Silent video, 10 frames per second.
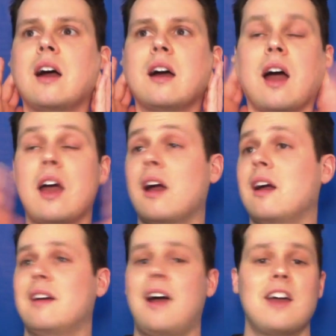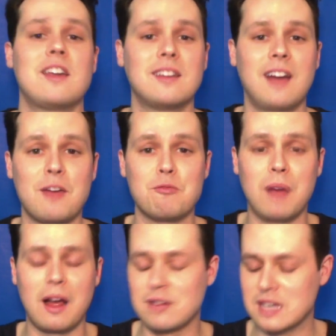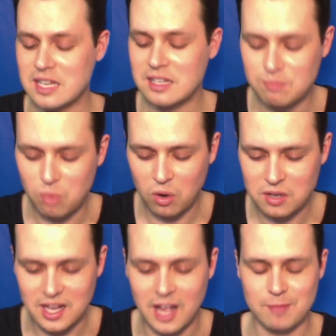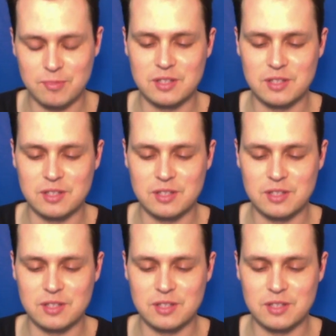I need more time to